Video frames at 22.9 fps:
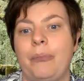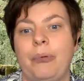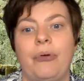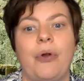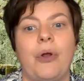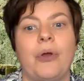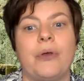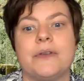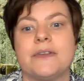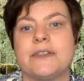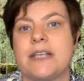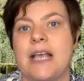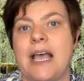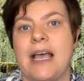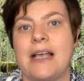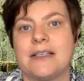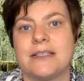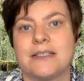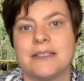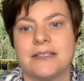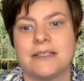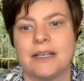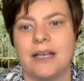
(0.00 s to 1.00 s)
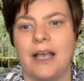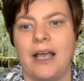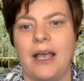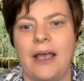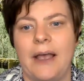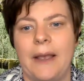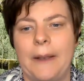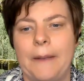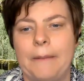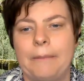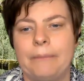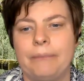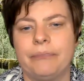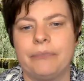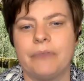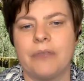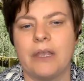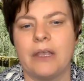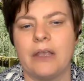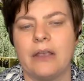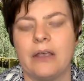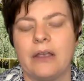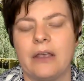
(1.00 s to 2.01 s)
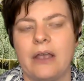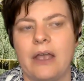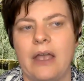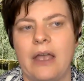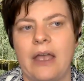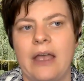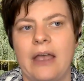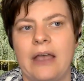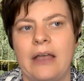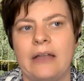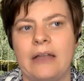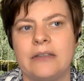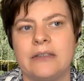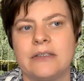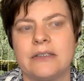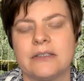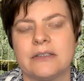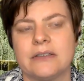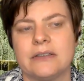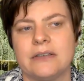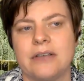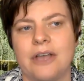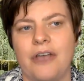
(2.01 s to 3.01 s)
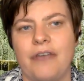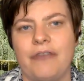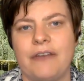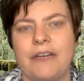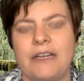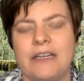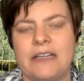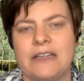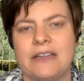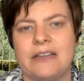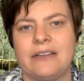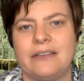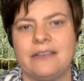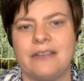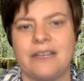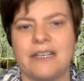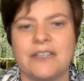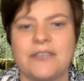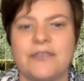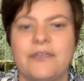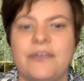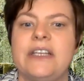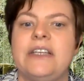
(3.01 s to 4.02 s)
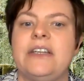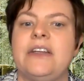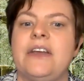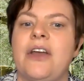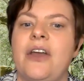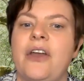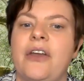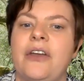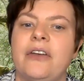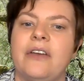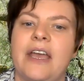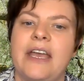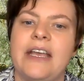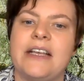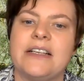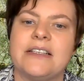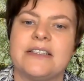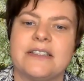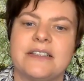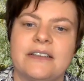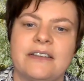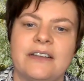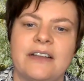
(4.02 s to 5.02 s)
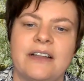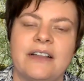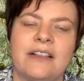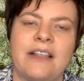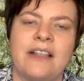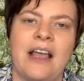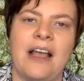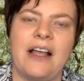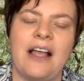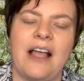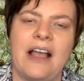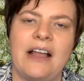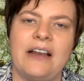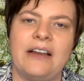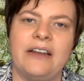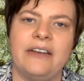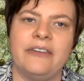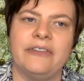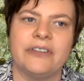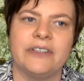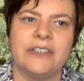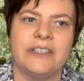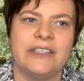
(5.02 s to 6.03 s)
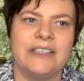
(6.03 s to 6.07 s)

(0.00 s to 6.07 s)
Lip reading: process, and hopefully this video is that kind of